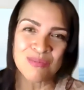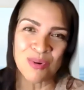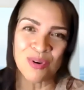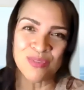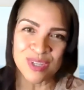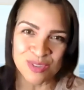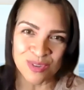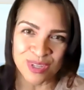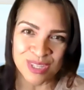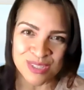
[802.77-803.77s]
more
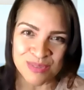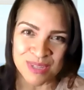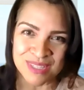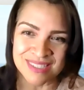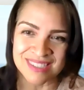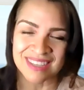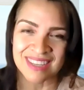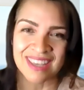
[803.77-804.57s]
victorious ones.